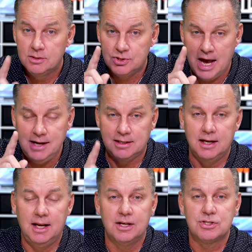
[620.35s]

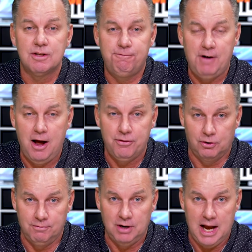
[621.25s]
Satan is the
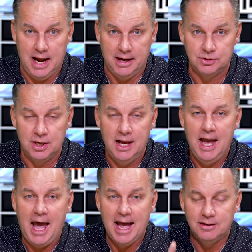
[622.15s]
father of lies.
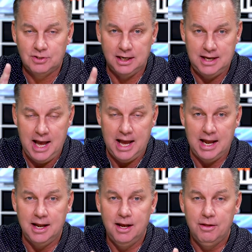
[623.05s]
And
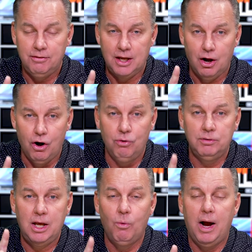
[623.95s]
today, the
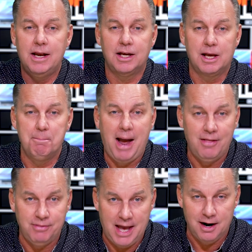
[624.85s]
only way to
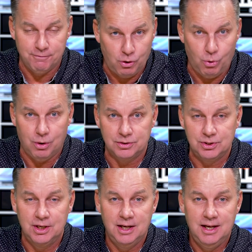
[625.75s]
combat that, of
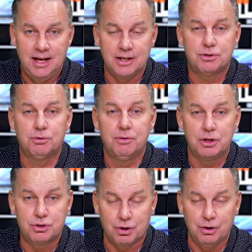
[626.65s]
course, is through
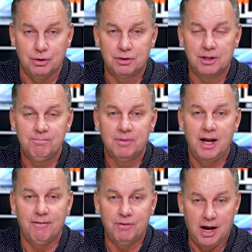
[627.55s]
the truth
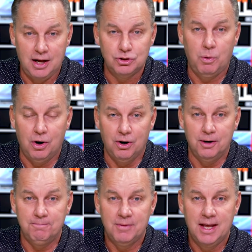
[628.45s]
of God's Word
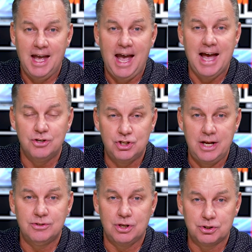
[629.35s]
and
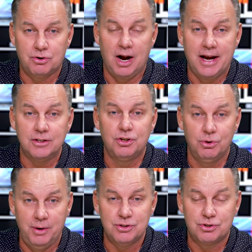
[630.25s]
Jesus Christ,
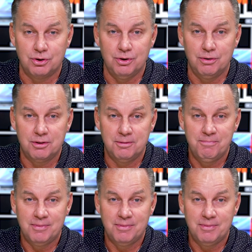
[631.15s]
who is truth.